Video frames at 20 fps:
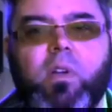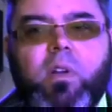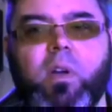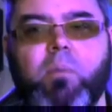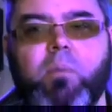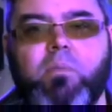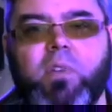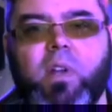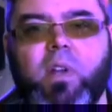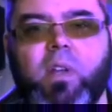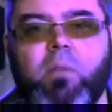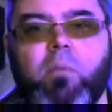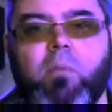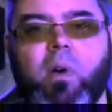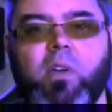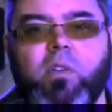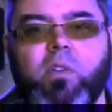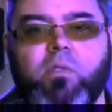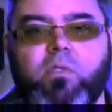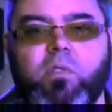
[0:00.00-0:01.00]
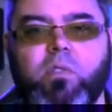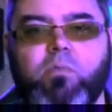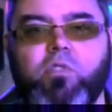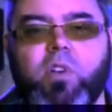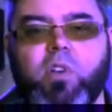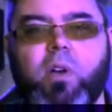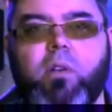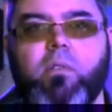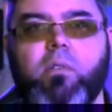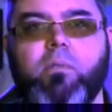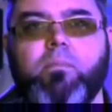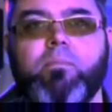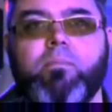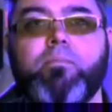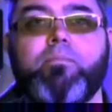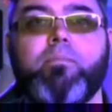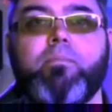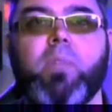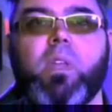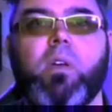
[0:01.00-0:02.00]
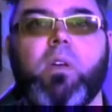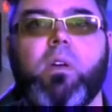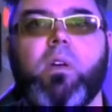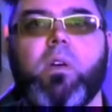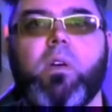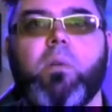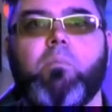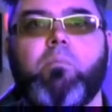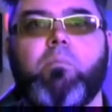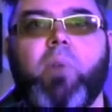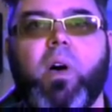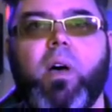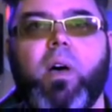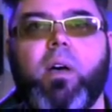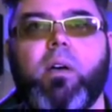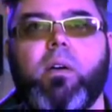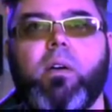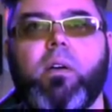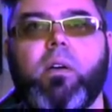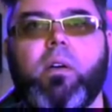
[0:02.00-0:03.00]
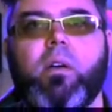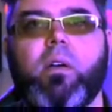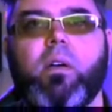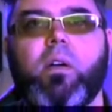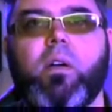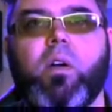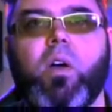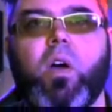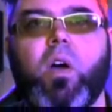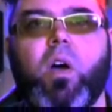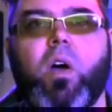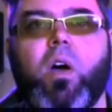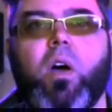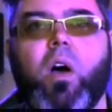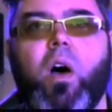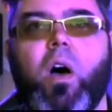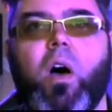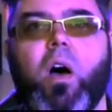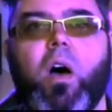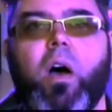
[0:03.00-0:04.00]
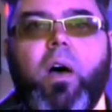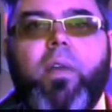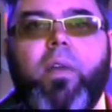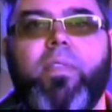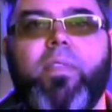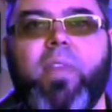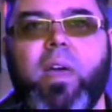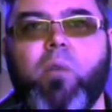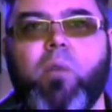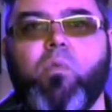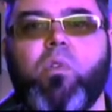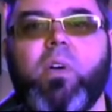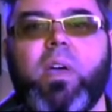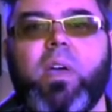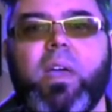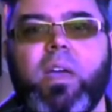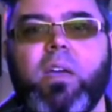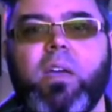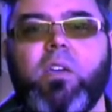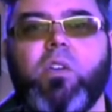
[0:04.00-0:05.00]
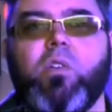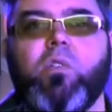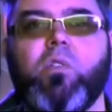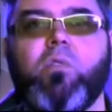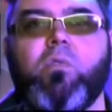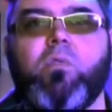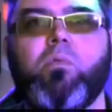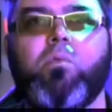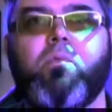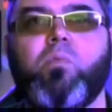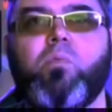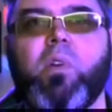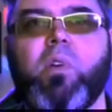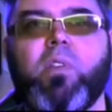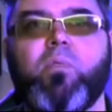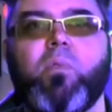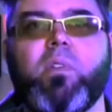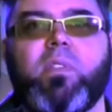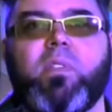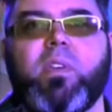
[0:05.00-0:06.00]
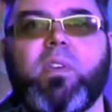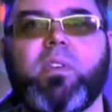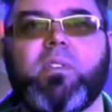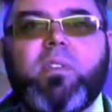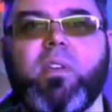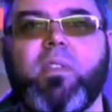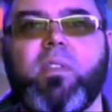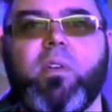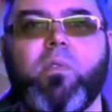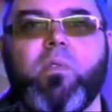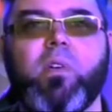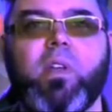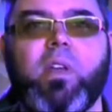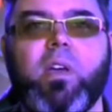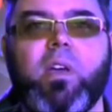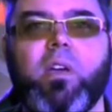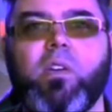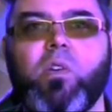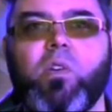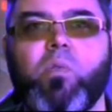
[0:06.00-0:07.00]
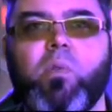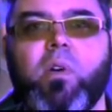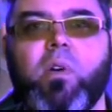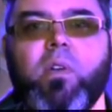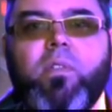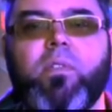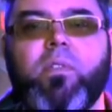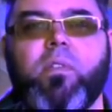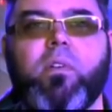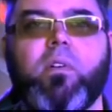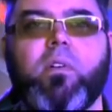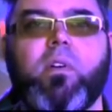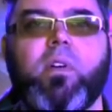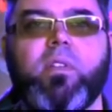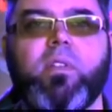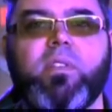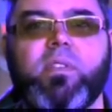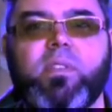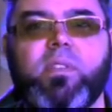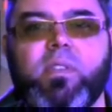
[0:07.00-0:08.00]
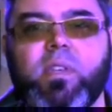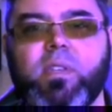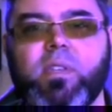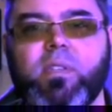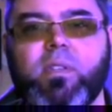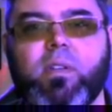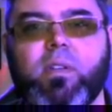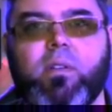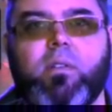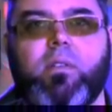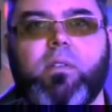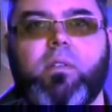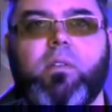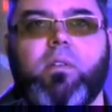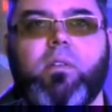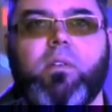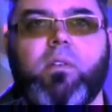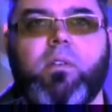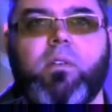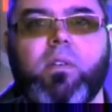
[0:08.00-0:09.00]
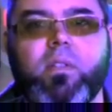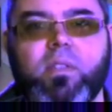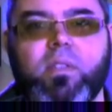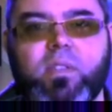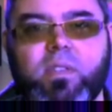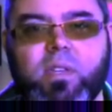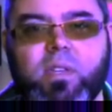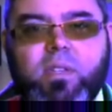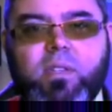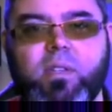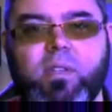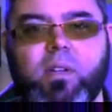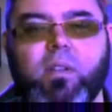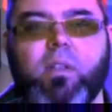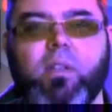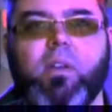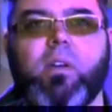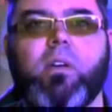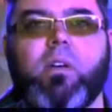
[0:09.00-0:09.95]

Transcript: updating my YouTube channel. But they will hit you with what they said they were going to hit you with consistently.